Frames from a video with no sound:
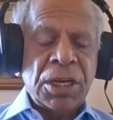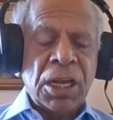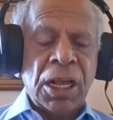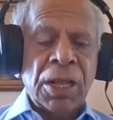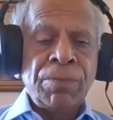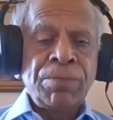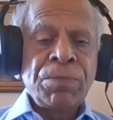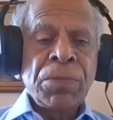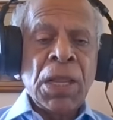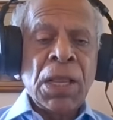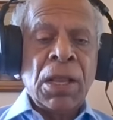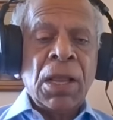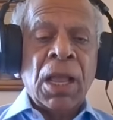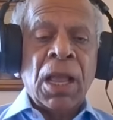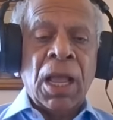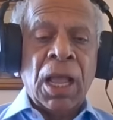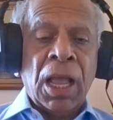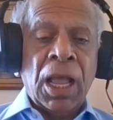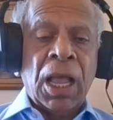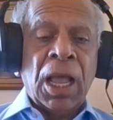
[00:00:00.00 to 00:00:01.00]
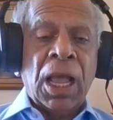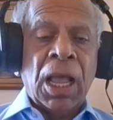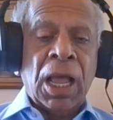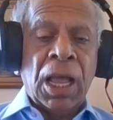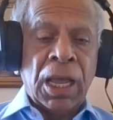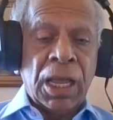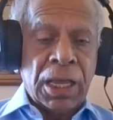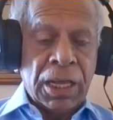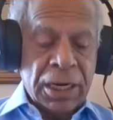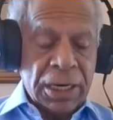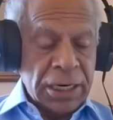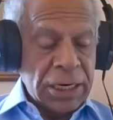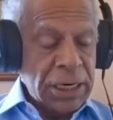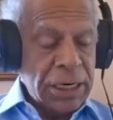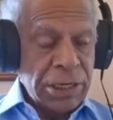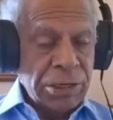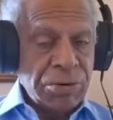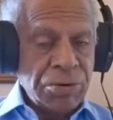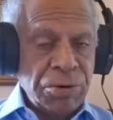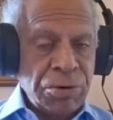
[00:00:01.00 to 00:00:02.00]

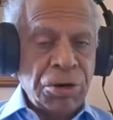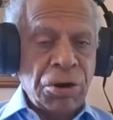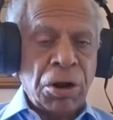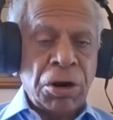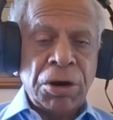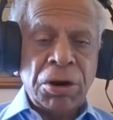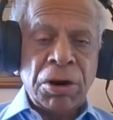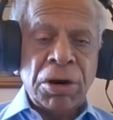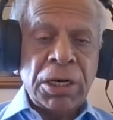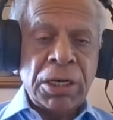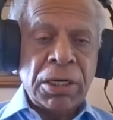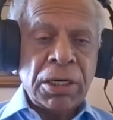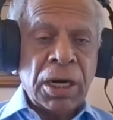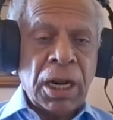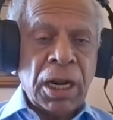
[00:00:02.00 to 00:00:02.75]
really good or not,